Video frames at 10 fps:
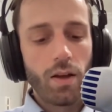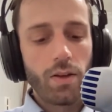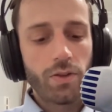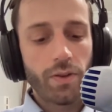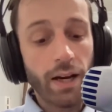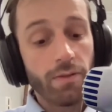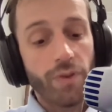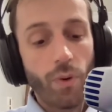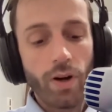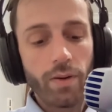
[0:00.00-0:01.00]
So
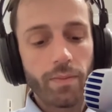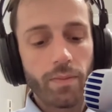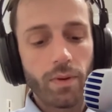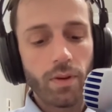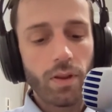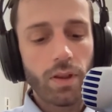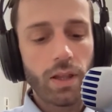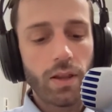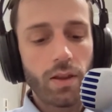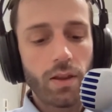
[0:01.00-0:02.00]
therefore,
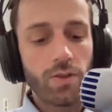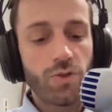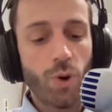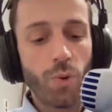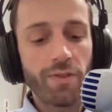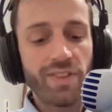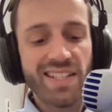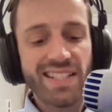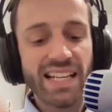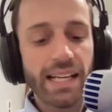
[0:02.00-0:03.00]
the zone of the
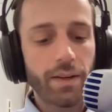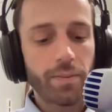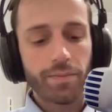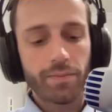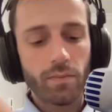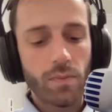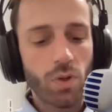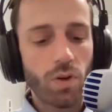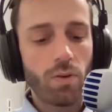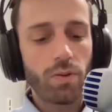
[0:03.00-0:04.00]
seating,
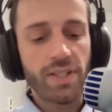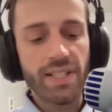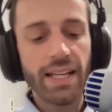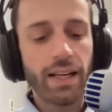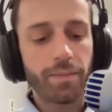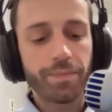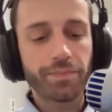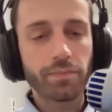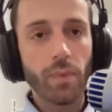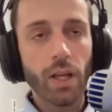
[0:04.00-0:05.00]
so the seating,
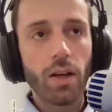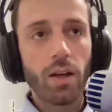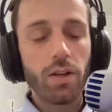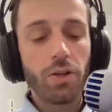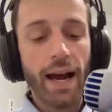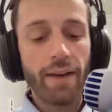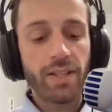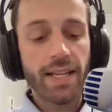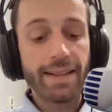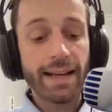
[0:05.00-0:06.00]
you have to
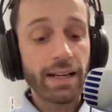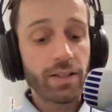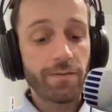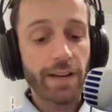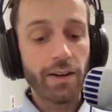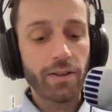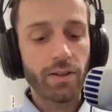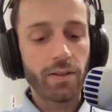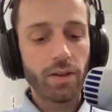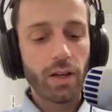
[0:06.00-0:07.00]
take that into
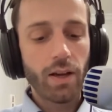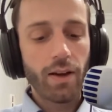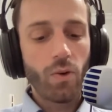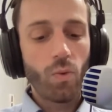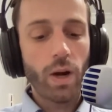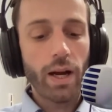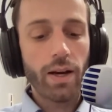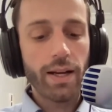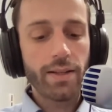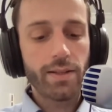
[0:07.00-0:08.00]
factor. Where
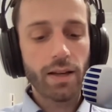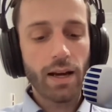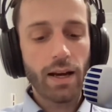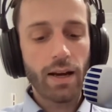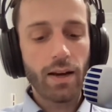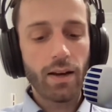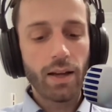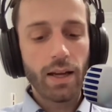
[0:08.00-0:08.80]
is where